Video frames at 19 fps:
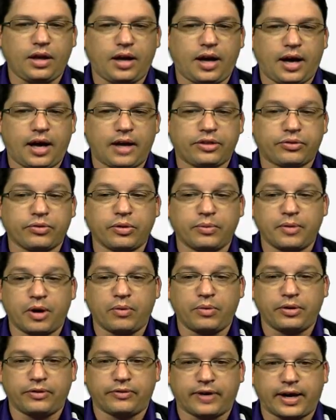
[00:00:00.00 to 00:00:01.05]
uh, through a
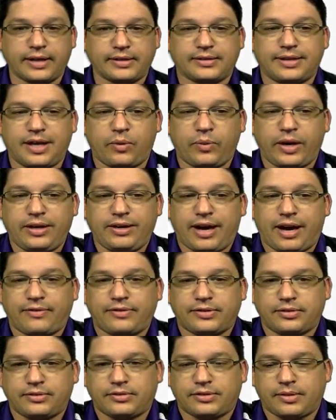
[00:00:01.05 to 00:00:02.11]
mobile device. That way you have
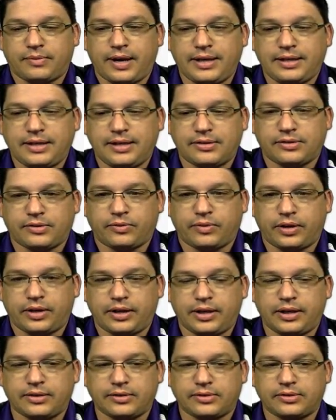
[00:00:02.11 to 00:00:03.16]
some ideas of what it
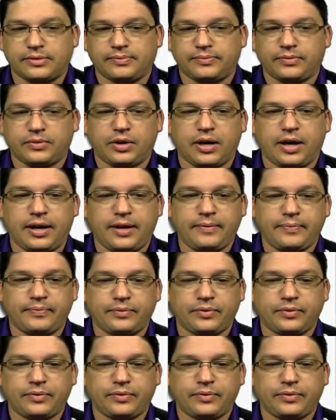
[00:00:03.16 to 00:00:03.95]
is. Okay.